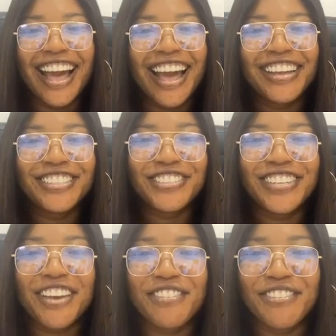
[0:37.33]
How you
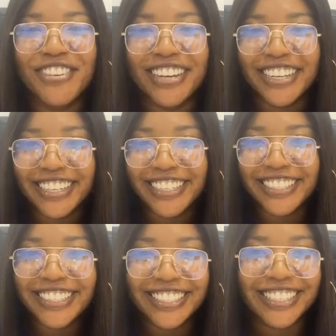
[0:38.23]
doing,
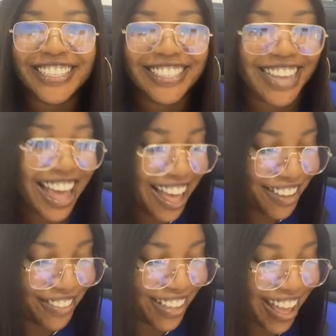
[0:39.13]
everyone? It's good to
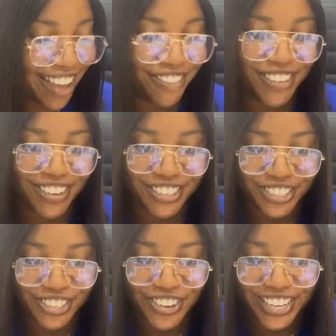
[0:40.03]
have
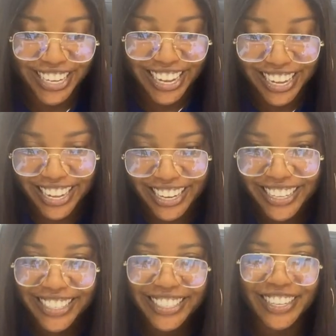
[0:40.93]
everyone join
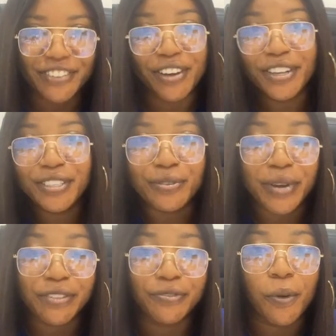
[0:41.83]
in. So we're going to
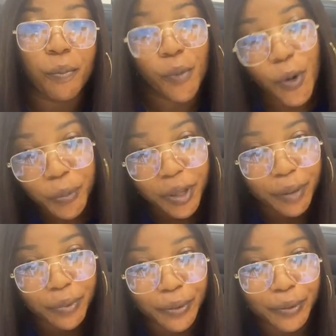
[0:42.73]
wait for more
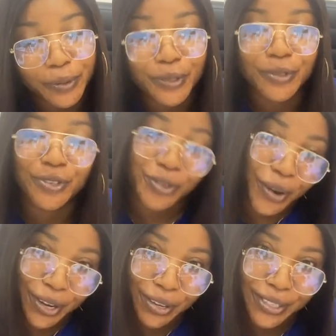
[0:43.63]
people to
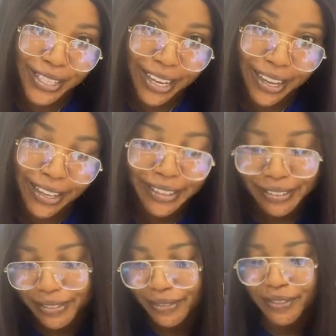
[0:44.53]
join us today.
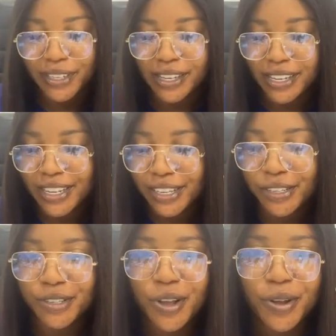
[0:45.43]

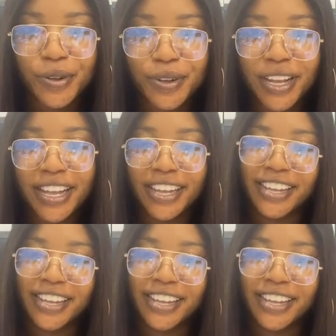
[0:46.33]
So,